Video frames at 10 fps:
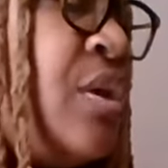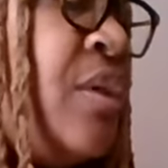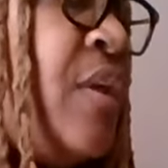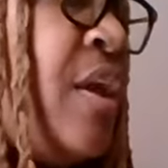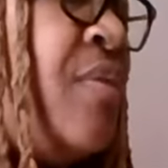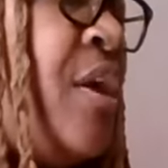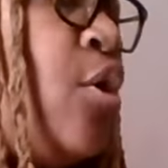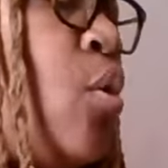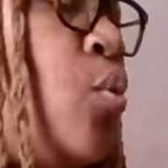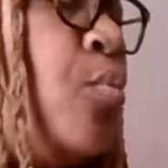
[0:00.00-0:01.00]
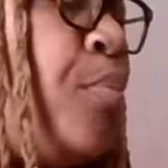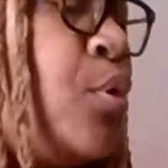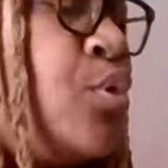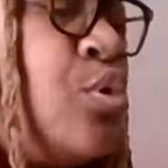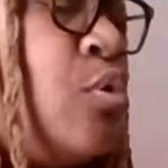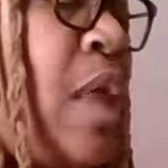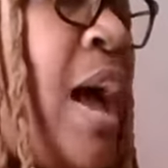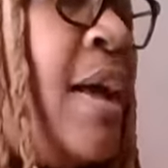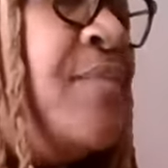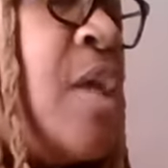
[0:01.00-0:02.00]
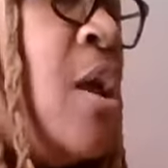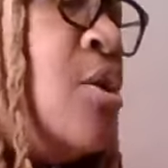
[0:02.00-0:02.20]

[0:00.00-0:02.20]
in in their own personal lives